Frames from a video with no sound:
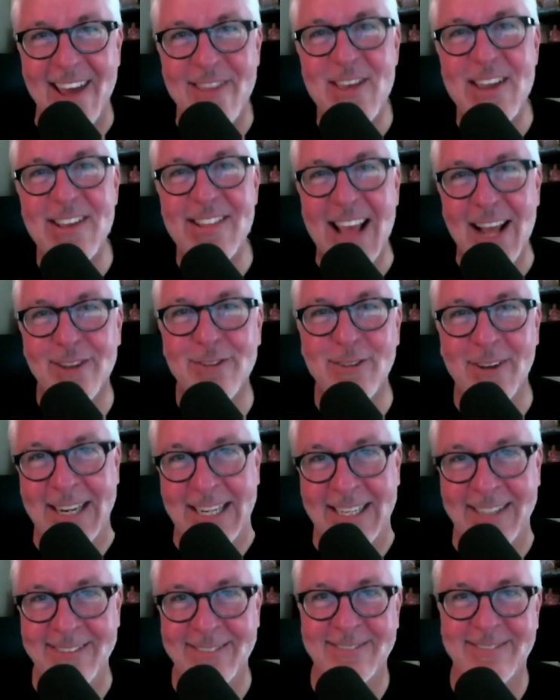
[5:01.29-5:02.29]
I think that's
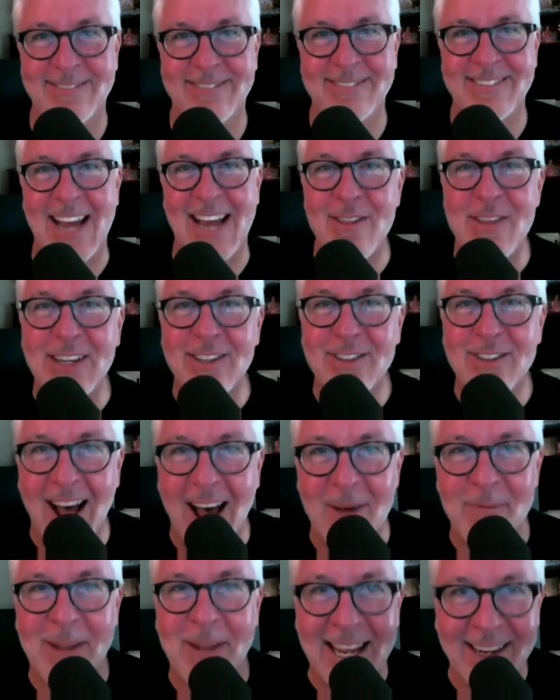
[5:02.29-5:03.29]
funny. I yeah. think
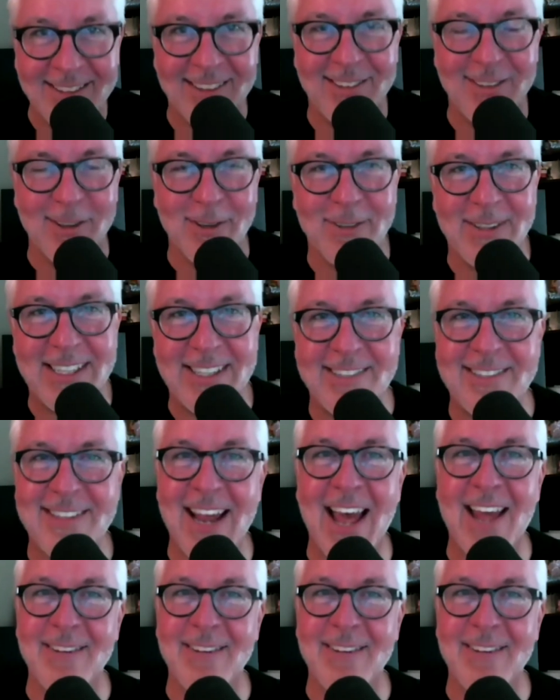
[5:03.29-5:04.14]
Tom likes it too. He's not.